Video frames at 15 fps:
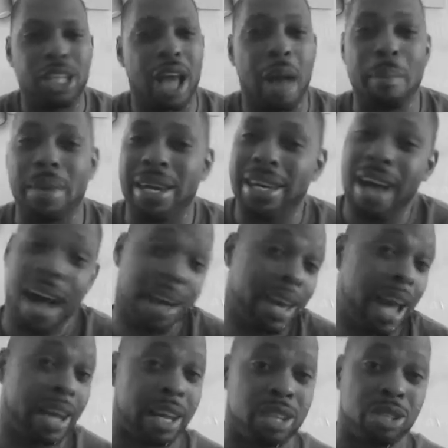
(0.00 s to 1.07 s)
y'all
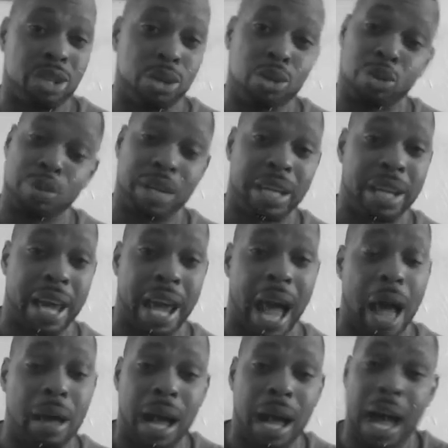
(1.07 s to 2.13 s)
got to excuse me today.
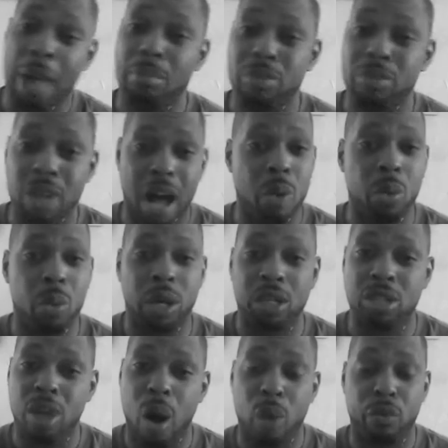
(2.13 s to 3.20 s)
I want
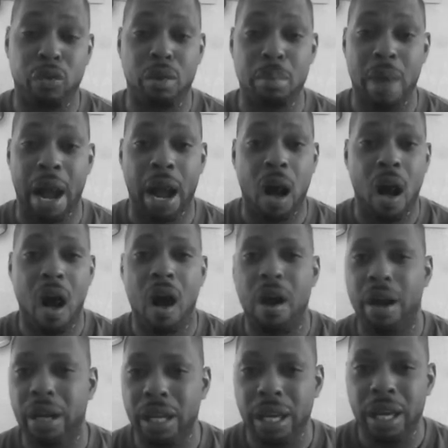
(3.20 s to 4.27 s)
to talk from my
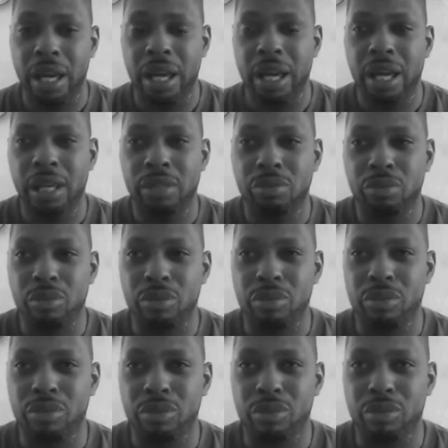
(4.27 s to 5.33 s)
heart
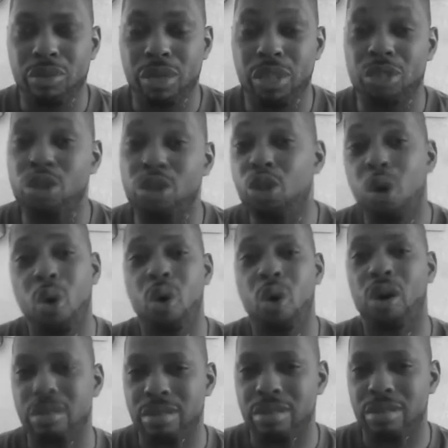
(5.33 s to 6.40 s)
to
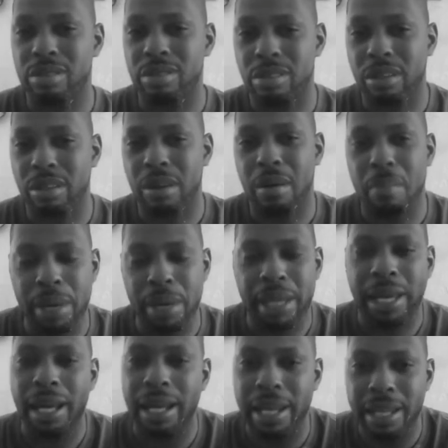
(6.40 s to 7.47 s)
yours,
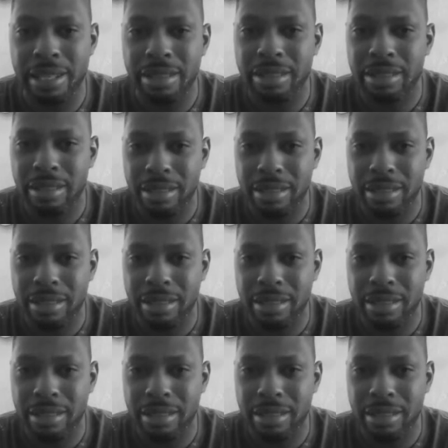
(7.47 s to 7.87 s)
because